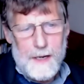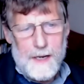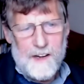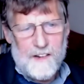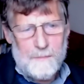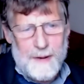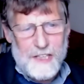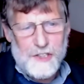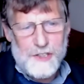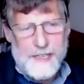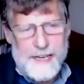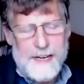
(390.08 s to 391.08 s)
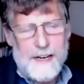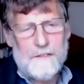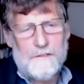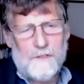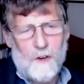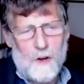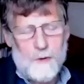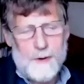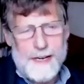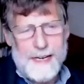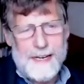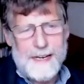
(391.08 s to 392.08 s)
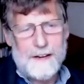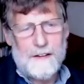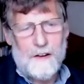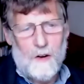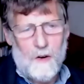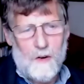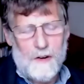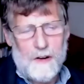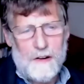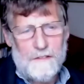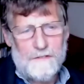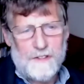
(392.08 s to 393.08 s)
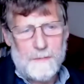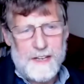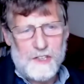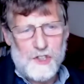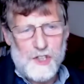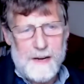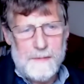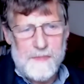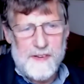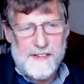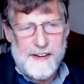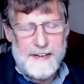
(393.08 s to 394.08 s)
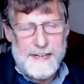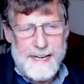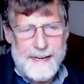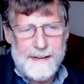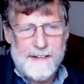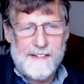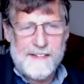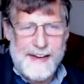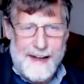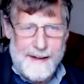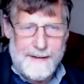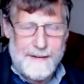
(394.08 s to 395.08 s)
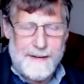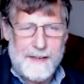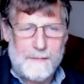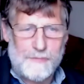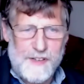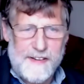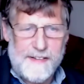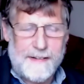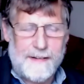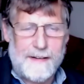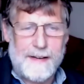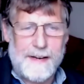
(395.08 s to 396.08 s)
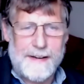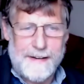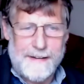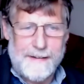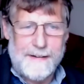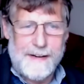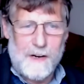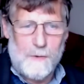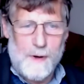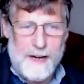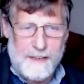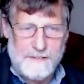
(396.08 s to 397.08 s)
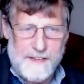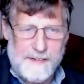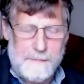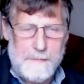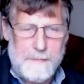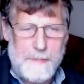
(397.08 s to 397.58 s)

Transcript: especially following on from the James Naylor scandal in Bristol in early Quakerism,